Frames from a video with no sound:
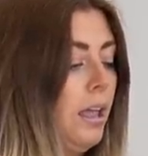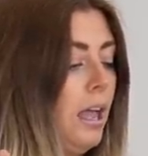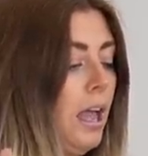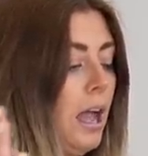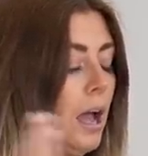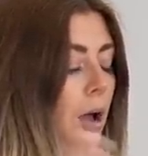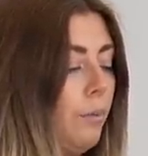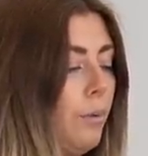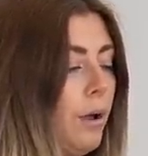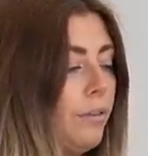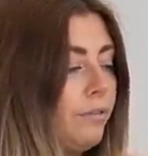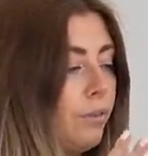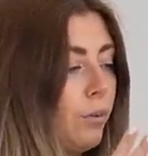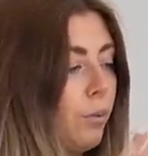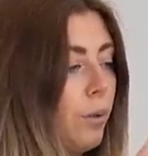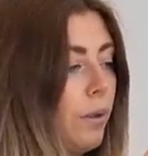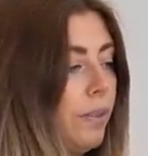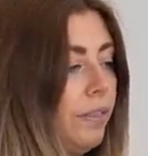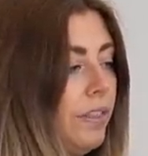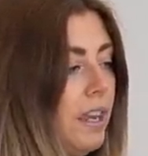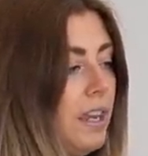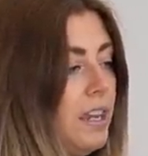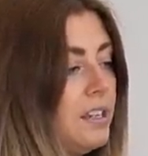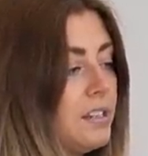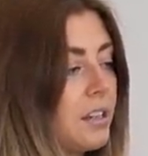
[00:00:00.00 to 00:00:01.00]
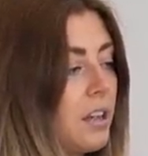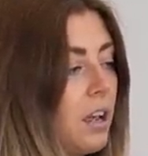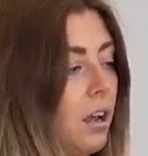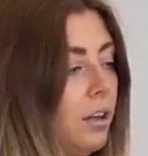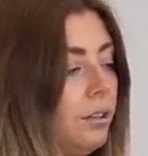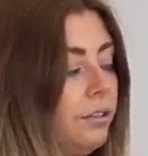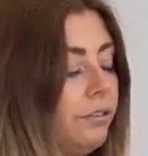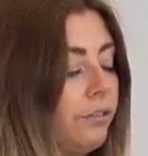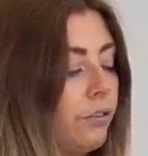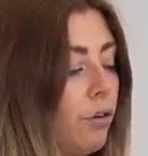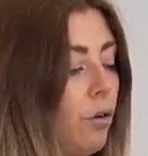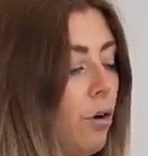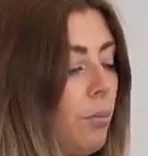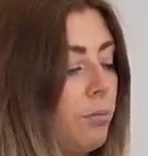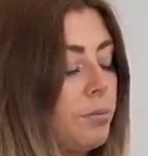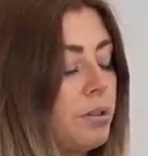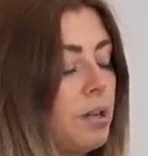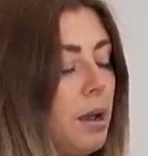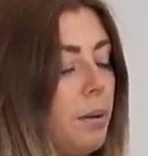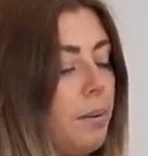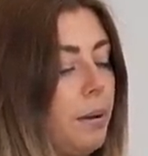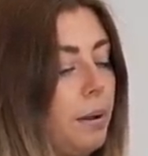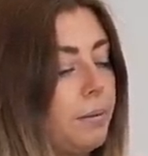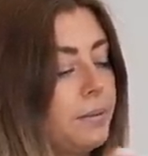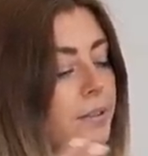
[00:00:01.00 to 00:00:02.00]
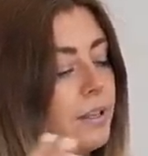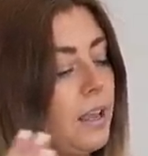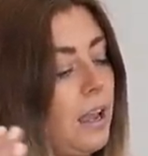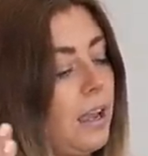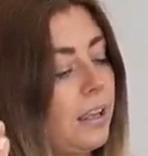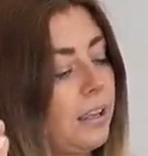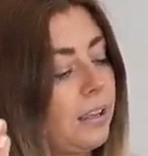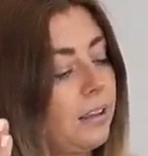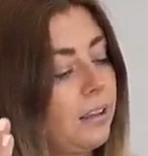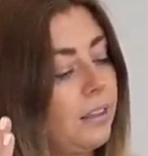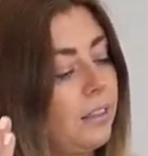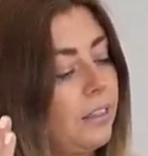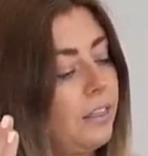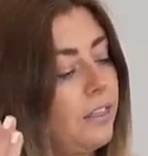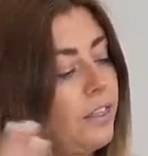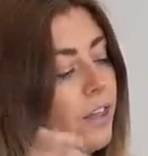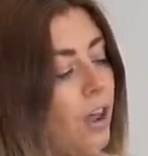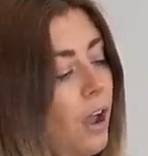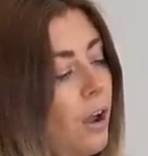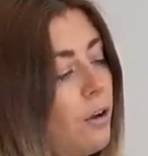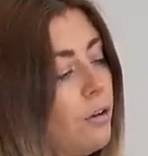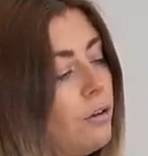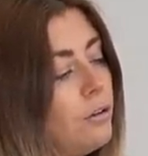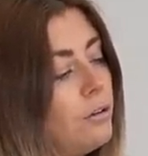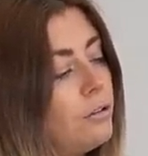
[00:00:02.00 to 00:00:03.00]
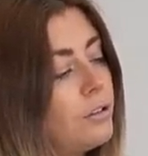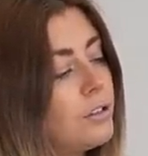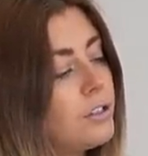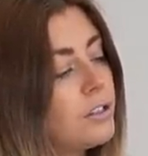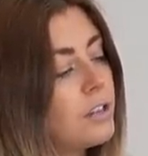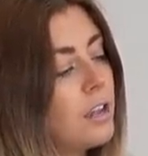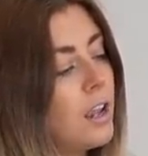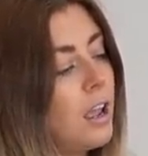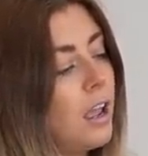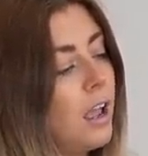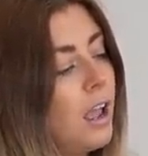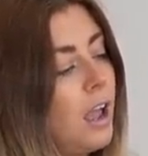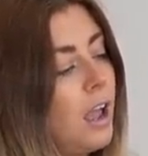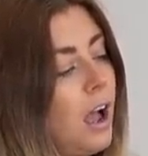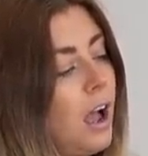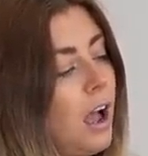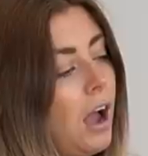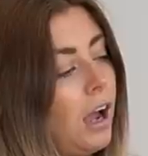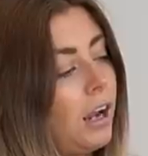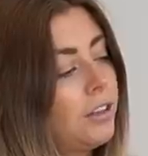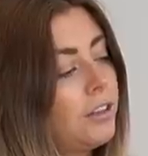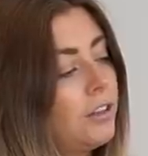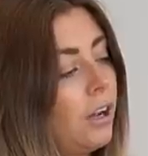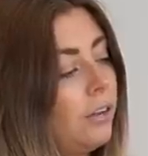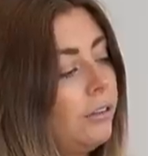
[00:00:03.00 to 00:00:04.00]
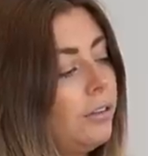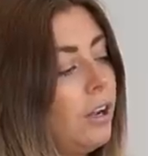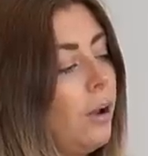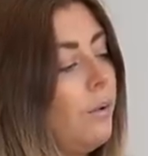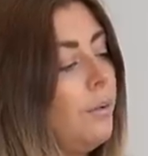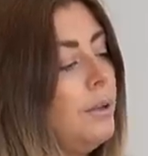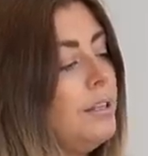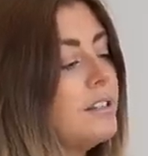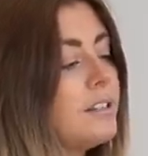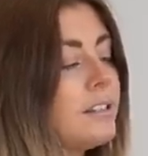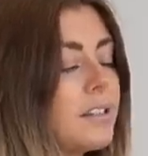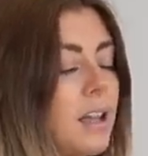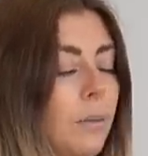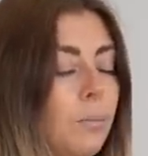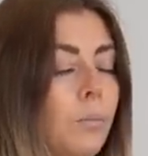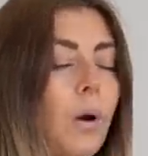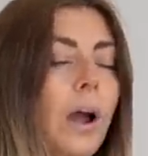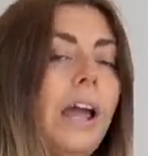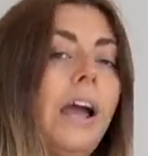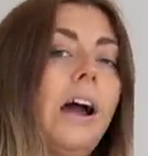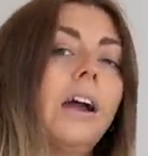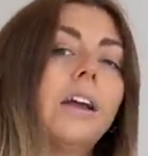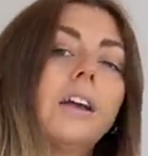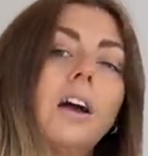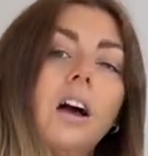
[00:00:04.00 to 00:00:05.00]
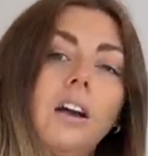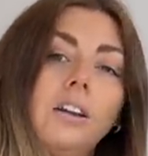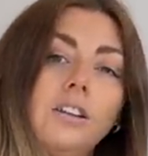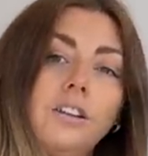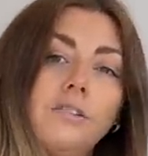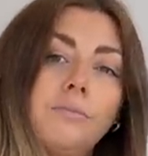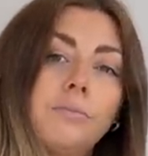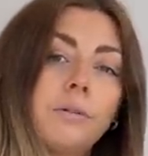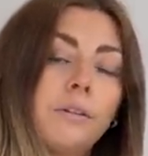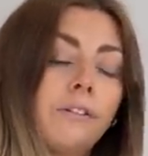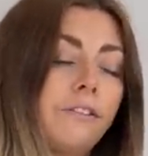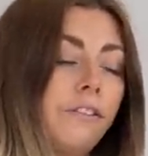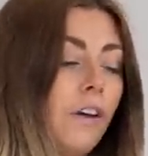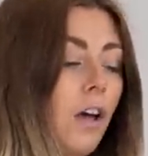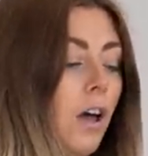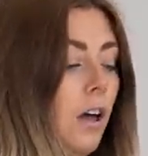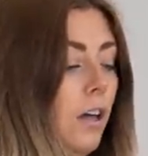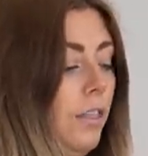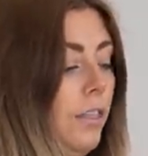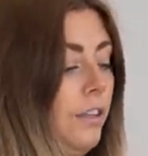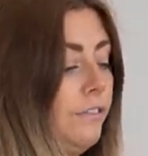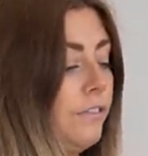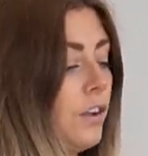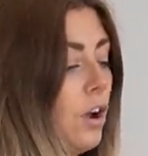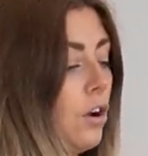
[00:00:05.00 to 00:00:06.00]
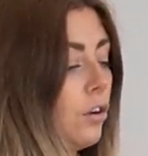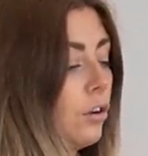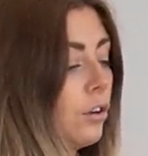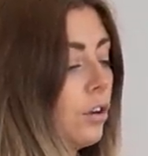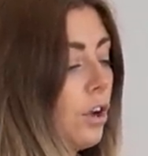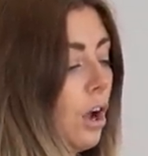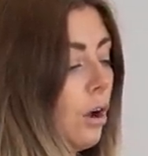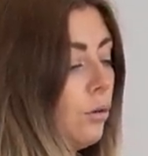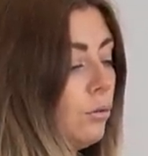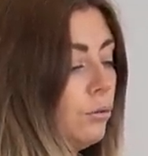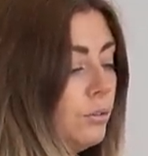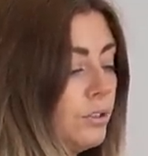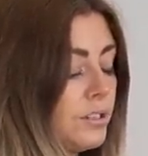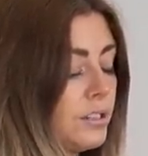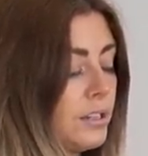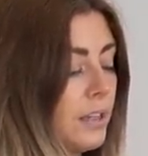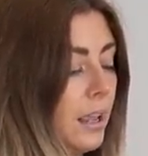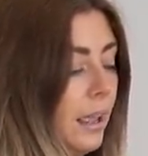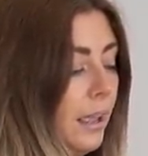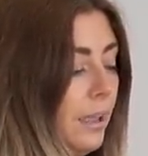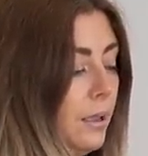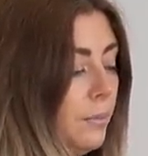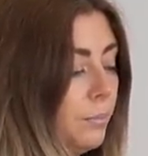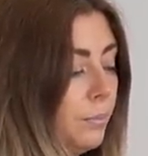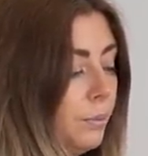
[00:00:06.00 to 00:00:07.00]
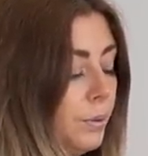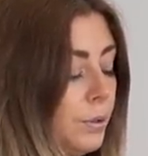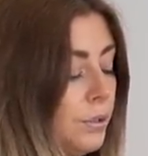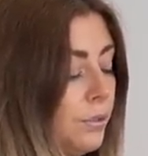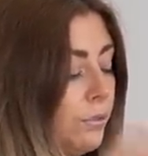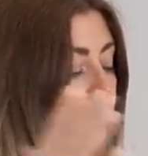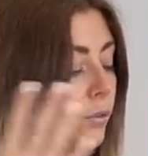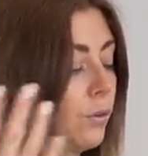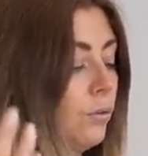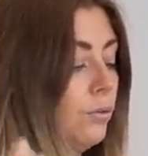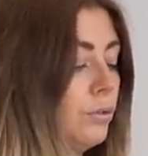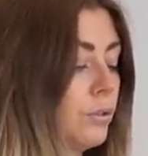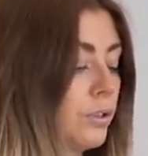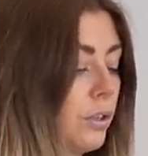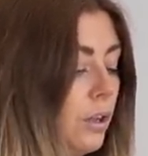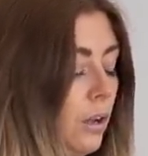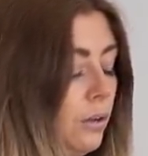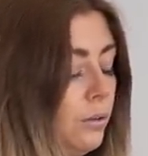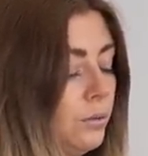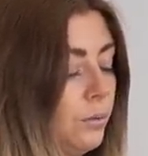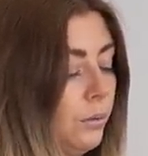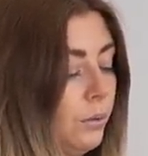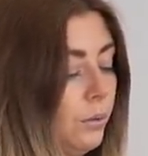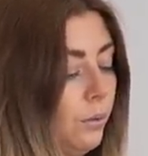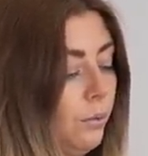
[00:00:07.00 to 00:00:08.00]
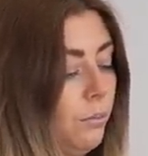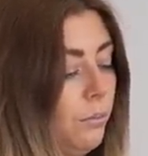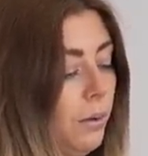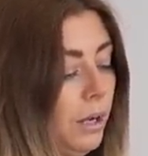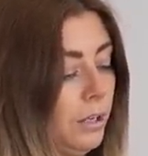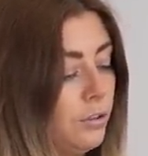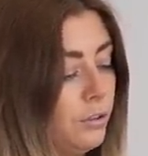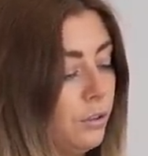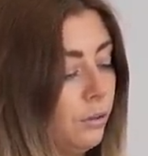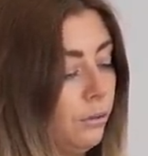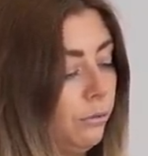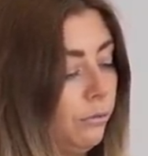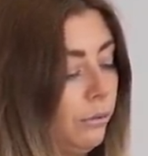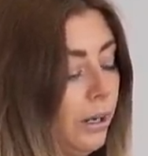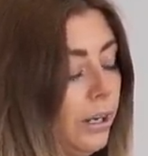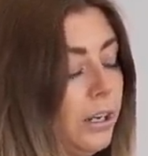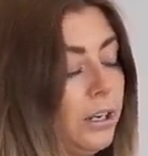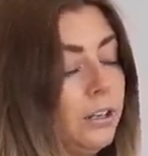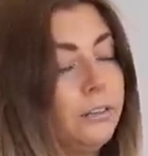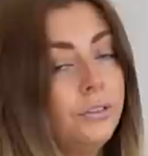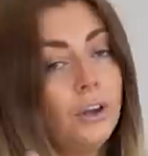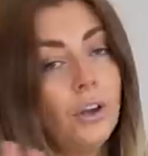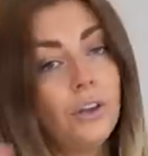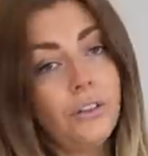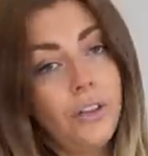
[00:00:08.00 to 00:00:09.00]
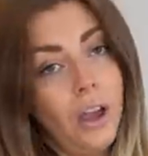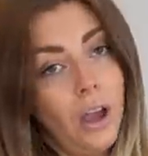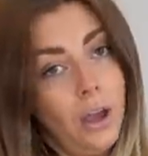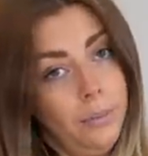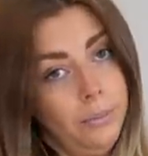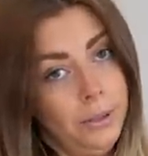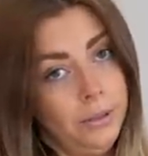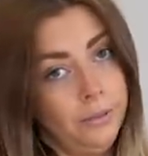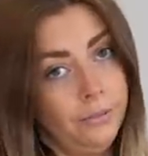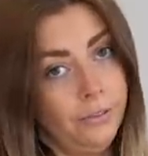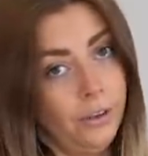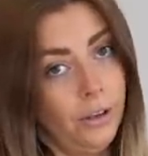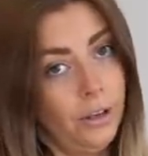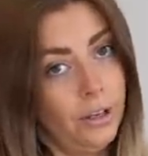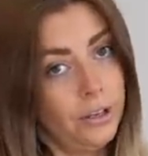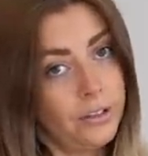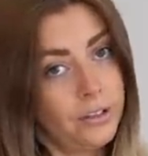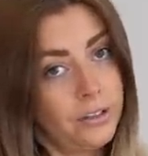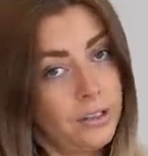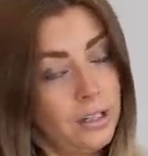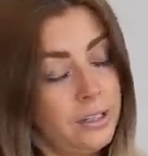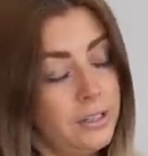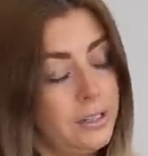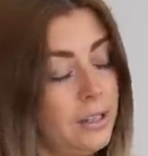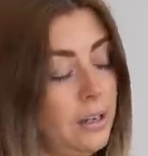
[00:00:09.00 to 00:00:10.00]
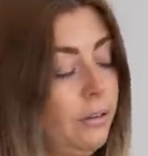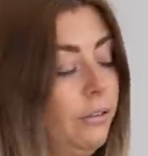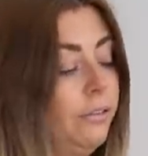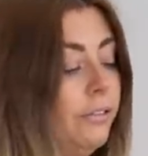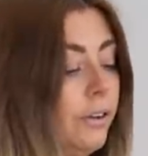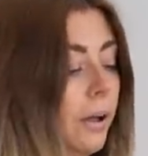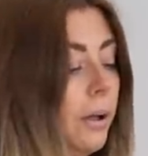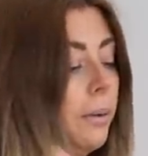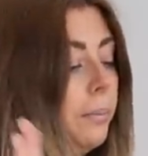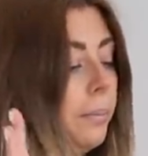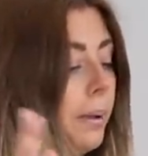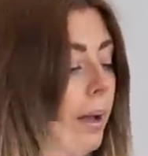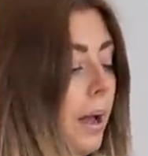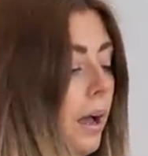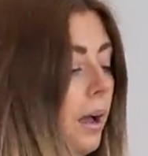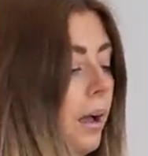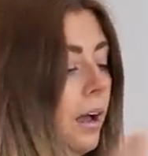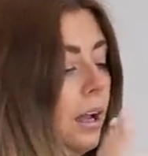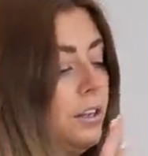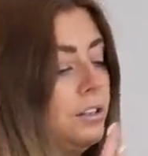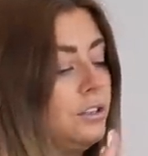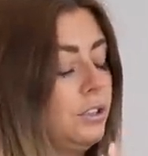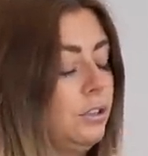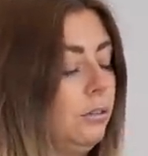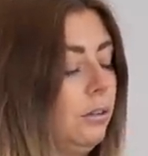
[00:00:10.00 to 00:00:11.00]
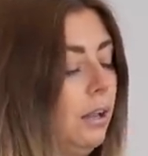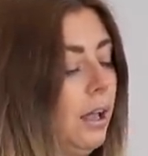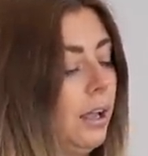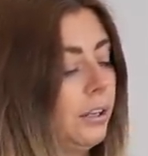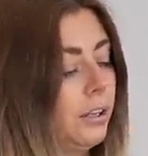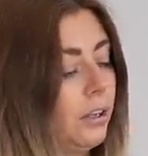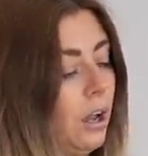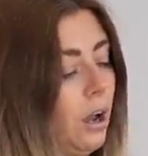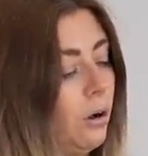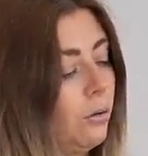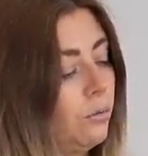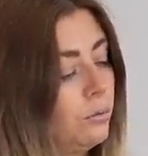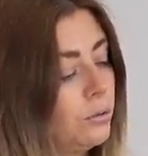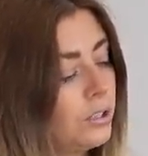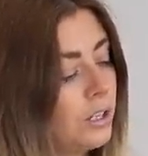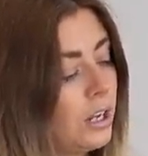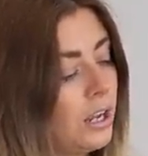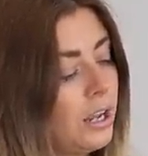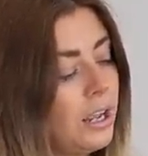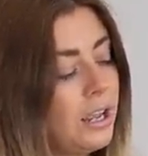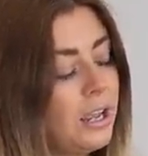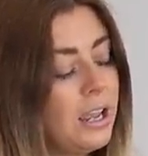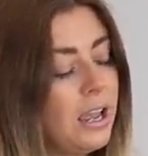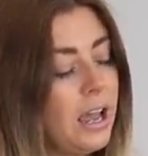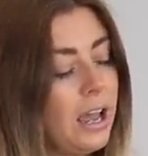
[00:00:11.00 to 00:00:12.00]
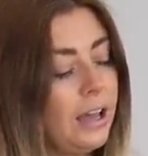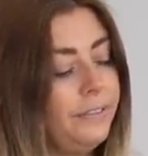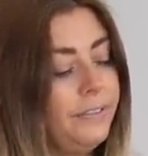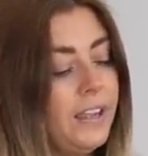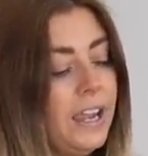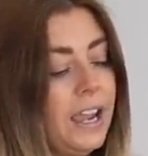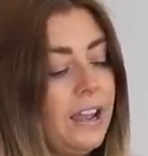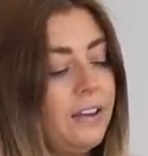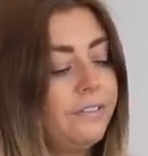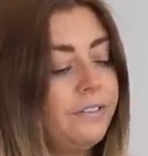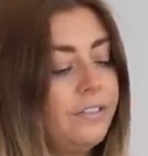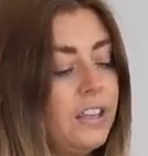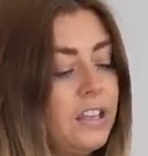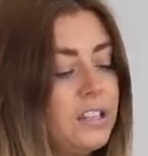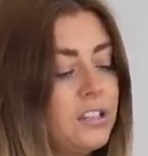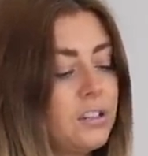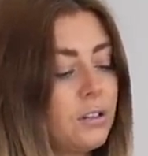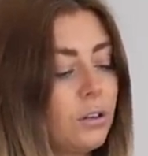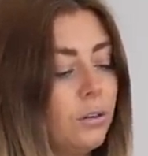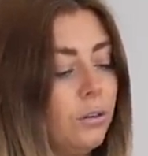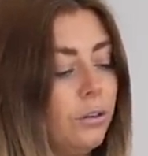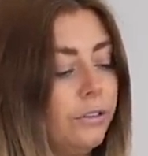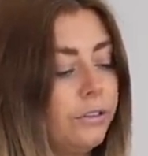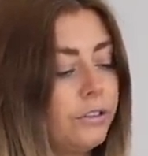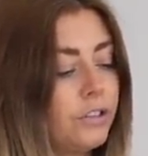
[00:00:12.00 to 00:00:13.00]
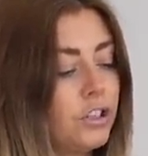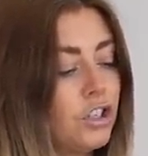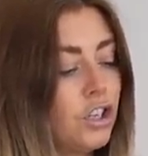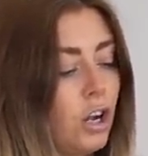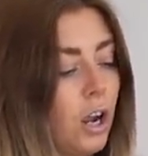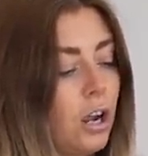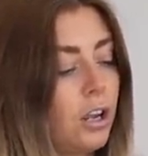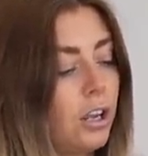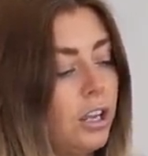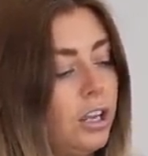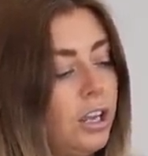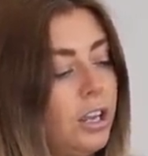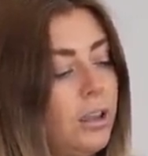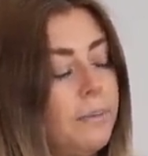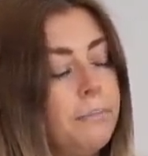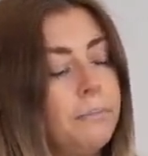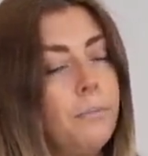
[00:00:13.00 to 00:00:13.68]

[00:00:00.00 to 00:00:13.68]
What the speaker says: However, when these kind of cropped up, I was like, those, I don't know, in some way I kind of prefer. They've got a gold zip, which of course goes with all my jewellery. Not that I'm adverse to silver, but I do like gold. And they have this sort of chunkier,